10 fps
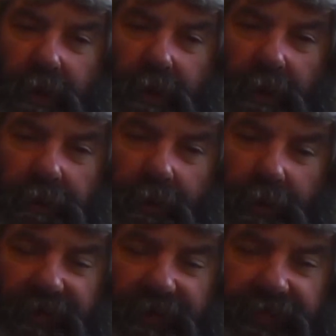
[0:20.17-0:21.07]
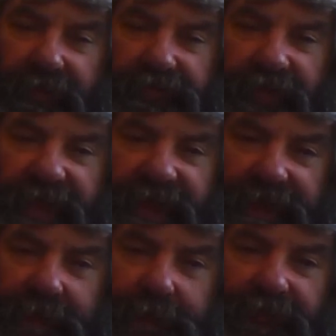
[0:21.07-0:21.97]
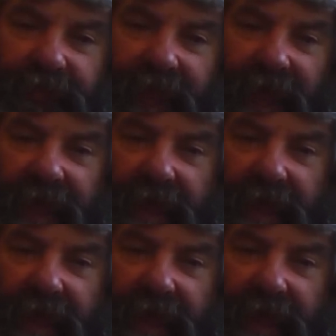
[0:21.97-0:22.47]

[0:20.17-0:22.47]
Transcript: of the rest of the teams that